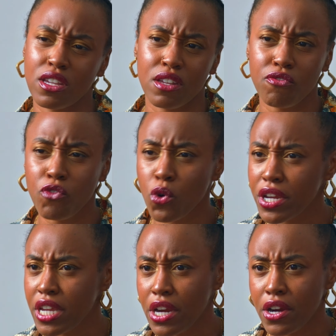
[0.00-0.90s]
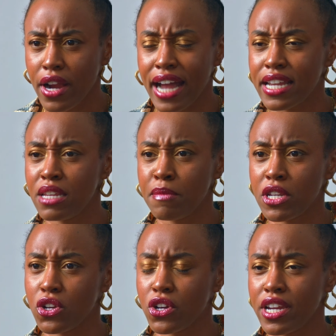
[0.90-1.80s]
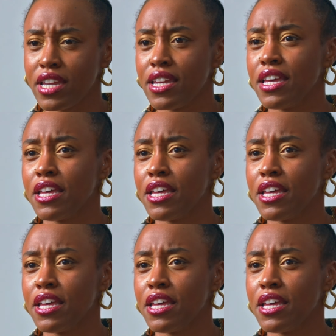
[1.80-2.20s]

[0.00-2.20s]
get a 4-year academic degree.